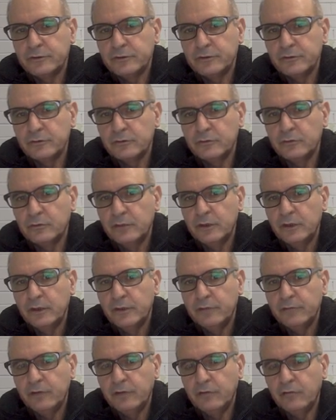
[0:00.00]
So
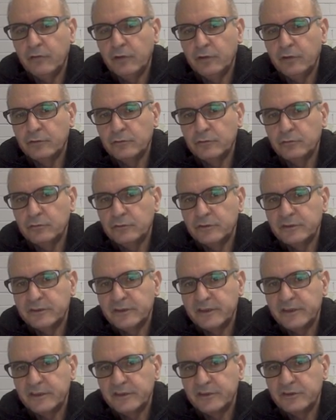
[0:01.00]
if I want to
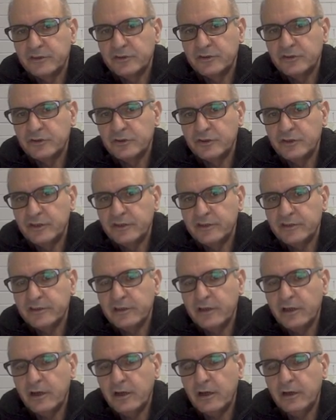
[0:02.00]
sketch this
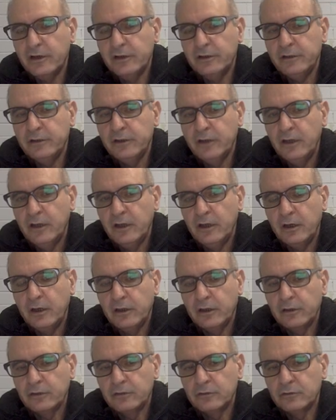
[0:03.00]
line, I
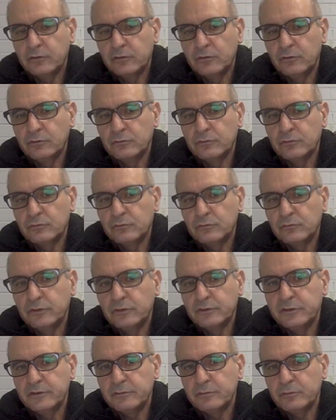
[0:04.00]
got to go through
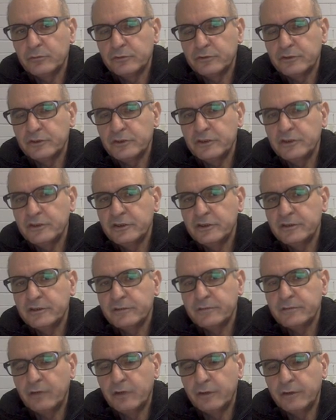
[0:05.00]
these procedures,
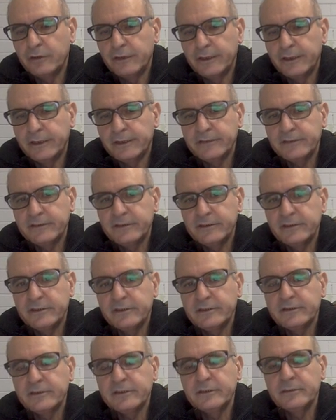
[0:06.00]
find the
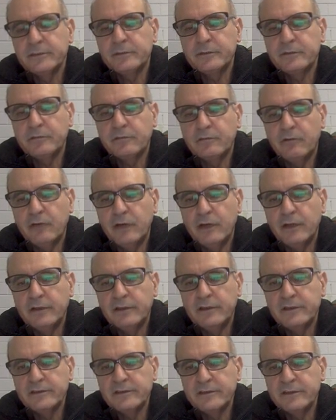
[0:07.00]
x-intercept, the
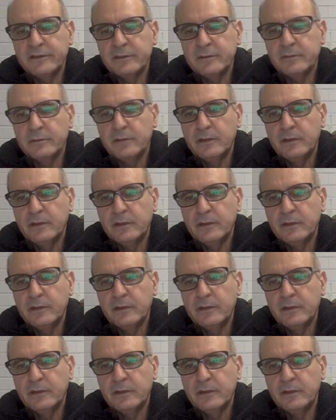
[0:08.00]
y-intercept,